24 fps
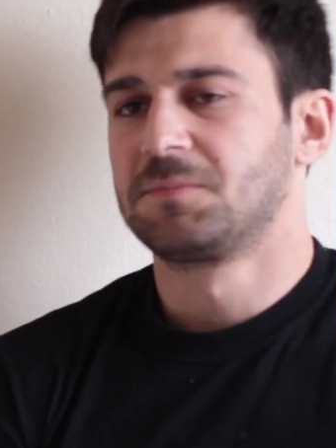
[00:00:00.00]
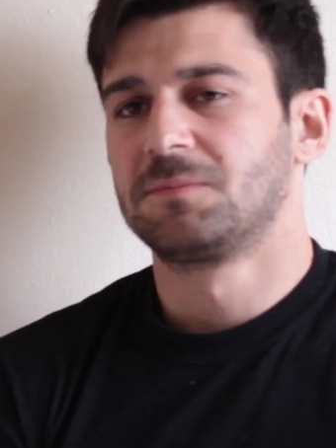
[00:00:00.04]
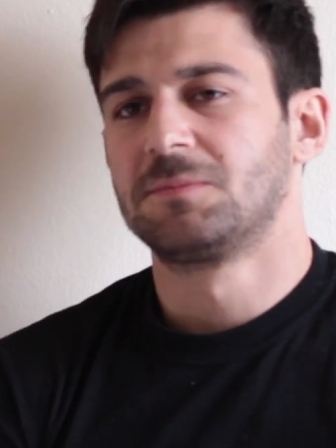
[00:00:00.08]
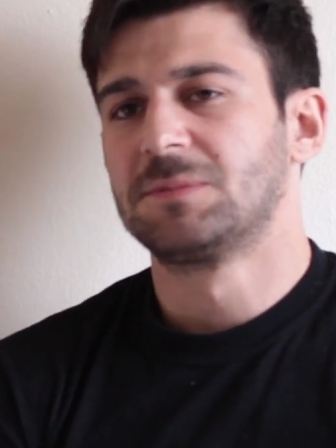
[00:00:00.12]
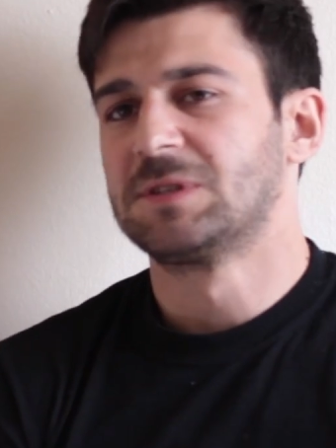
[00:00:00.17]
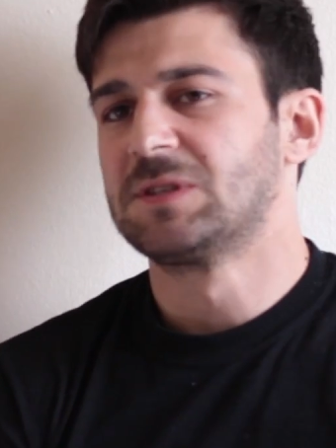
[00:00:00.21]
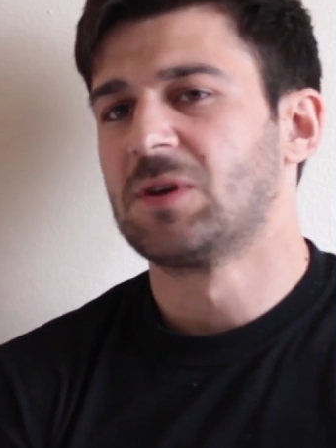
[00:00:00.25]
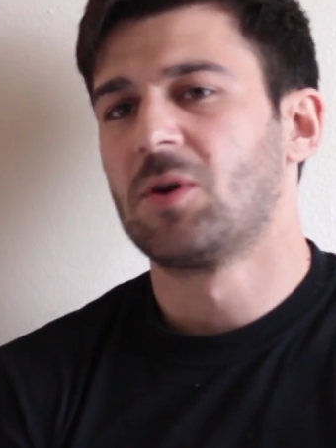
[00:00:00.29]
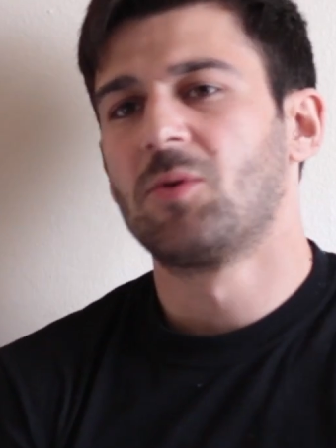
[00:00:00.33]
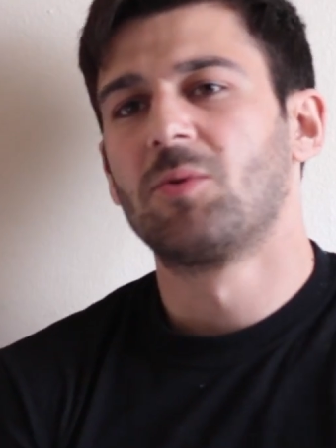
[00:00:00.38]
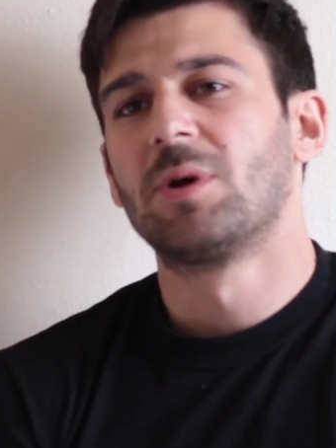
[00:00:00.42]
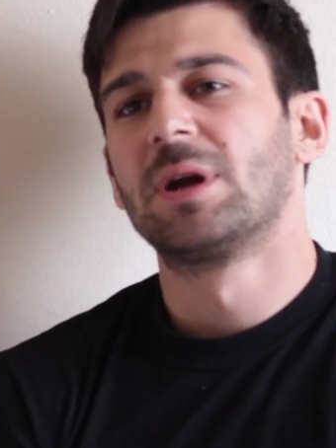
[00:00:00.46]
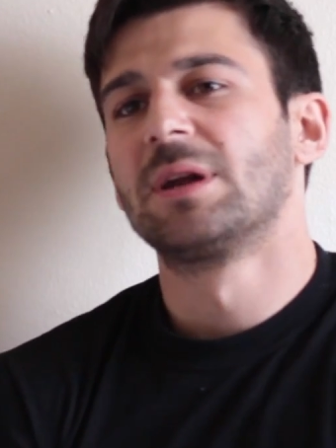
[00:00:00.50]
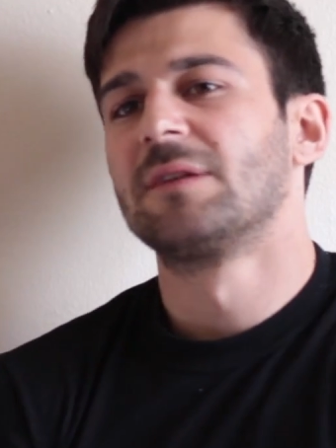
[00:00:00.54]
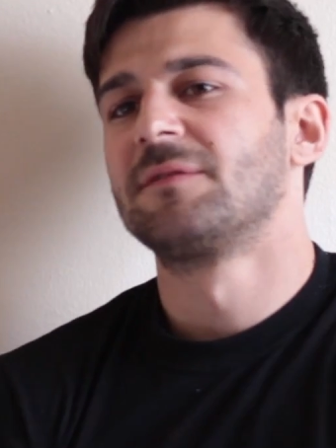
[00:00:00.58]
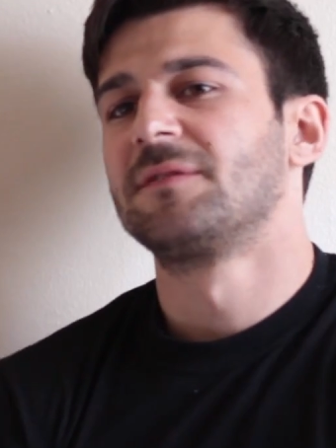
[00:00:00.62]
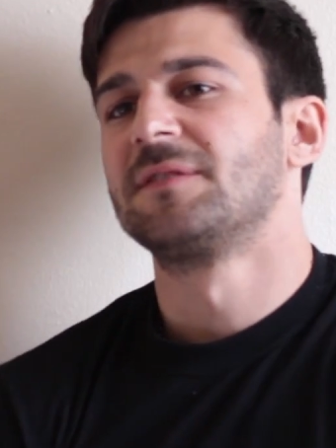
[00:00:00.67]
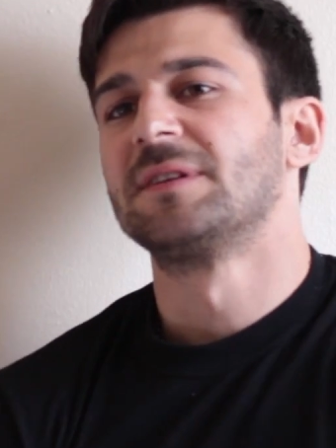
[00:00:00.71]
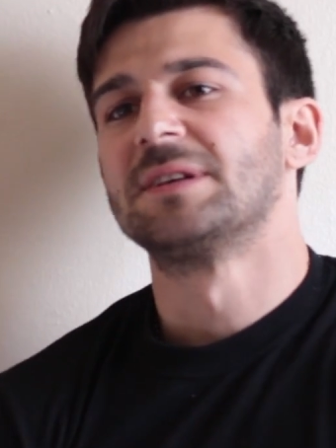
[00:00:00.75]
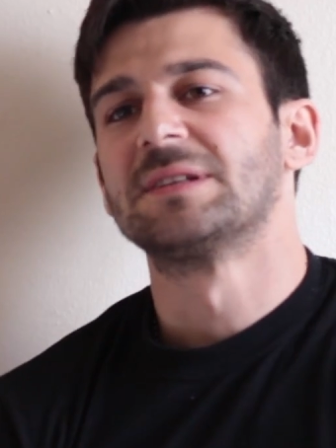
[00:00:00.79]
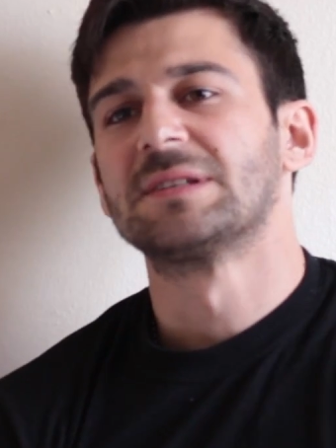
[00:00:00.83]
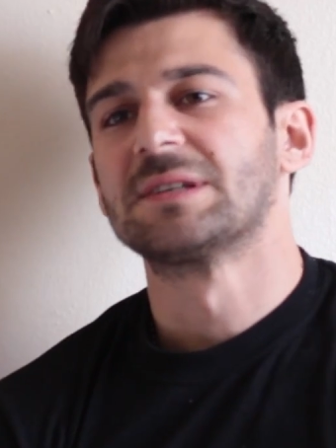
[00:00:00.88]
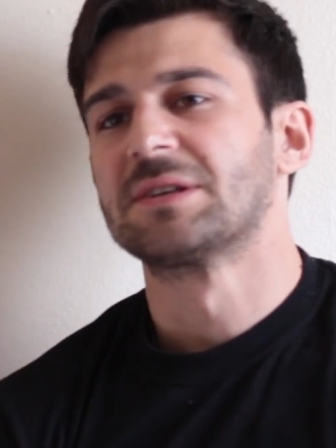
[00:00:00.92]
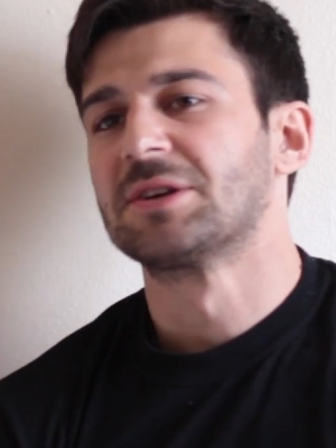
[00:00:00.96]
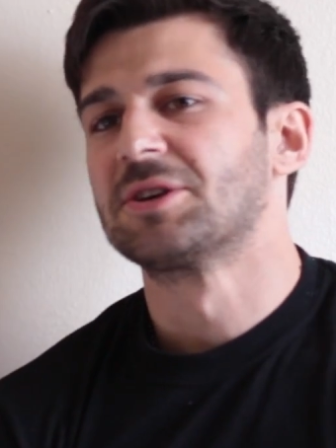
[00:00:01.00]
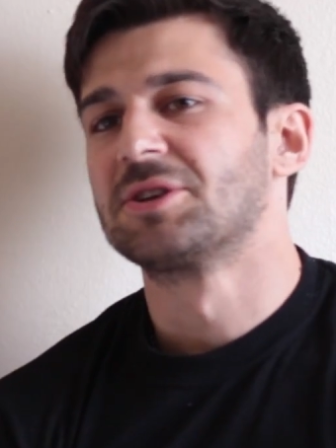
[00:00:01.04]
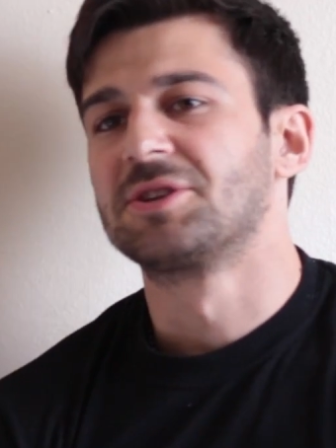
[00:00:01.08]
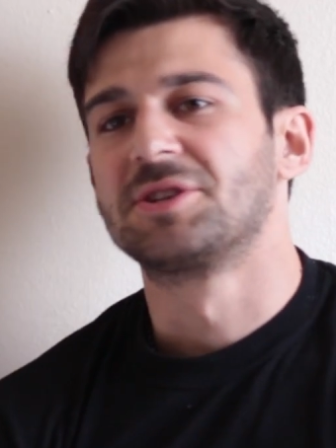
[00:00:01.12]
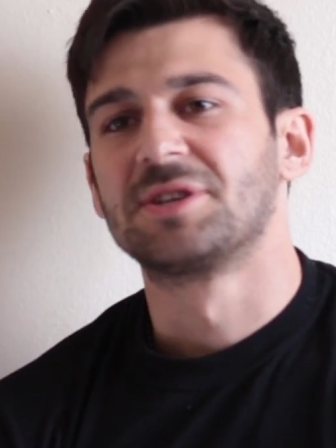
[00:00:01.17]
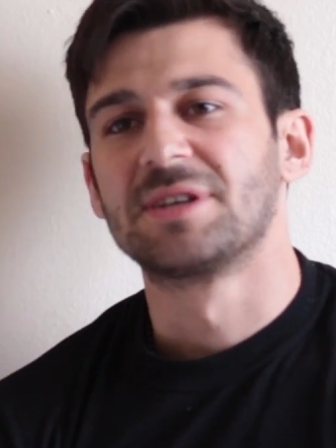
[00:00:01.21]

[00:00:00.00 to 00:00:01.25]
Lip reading: So what if he's in good